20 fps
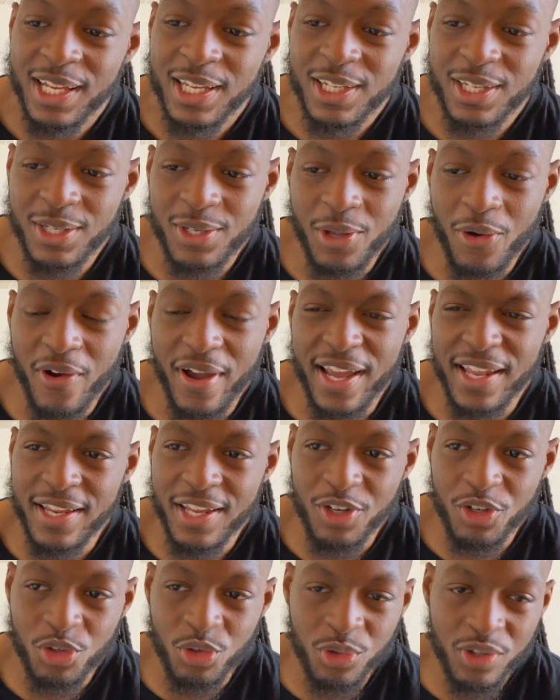you know. And
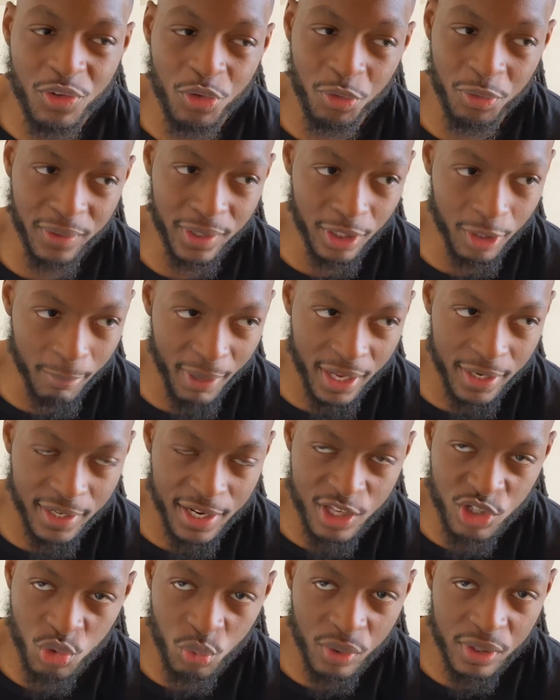then you think about it,
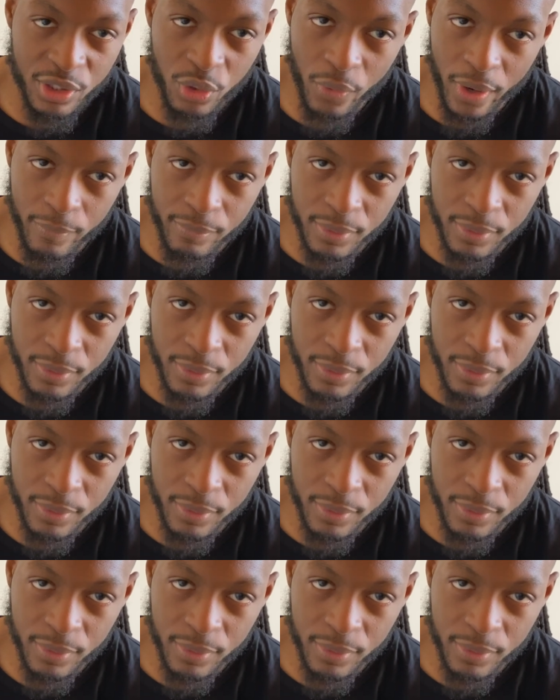that's really why